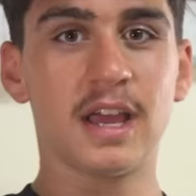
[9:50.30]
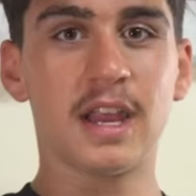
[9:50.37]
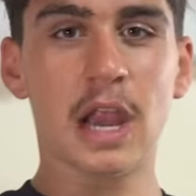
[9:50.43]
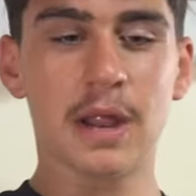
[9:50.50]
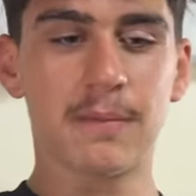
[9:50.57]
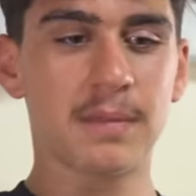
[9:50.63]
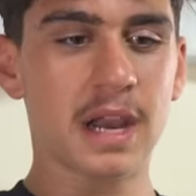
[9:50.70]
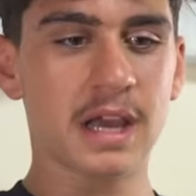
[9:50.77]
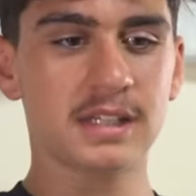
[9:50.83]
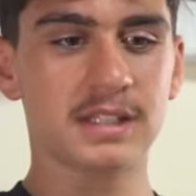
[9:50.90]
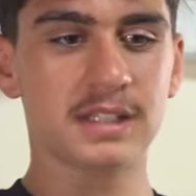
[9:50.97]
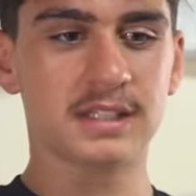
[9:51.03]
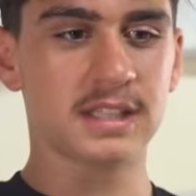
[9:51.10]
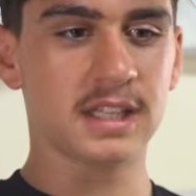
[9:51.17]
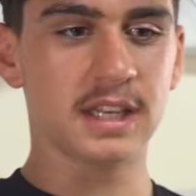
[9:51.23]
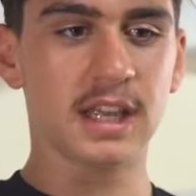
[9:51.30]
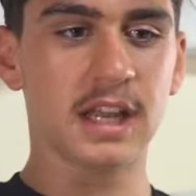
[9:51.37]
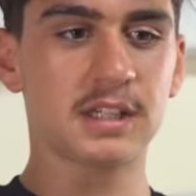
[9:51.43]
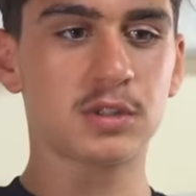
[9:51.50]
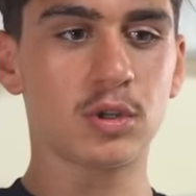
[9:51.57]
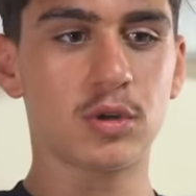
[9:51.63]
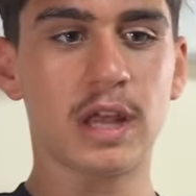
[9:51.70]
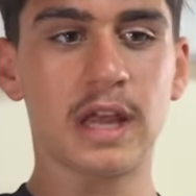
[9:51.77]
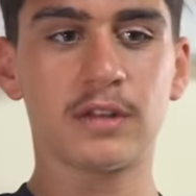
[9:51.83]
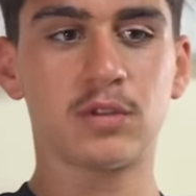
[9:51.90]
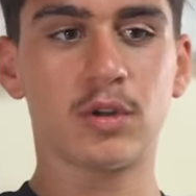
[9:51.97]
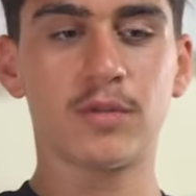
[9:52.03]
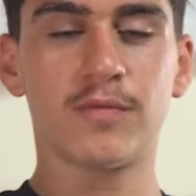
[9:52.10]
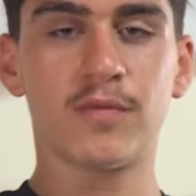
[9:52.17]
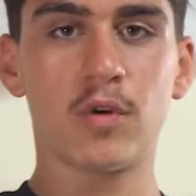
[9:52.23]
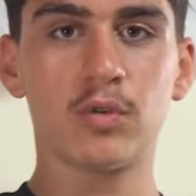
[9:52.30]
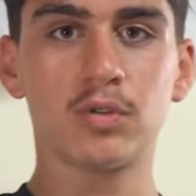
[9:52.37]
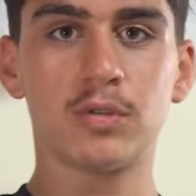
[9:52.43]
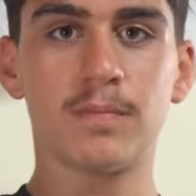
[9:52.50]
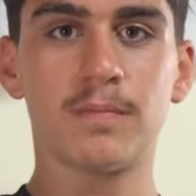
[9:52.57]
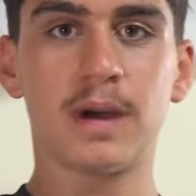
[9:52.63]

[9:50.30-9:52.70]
And I'm like 16 years old, I don't vote,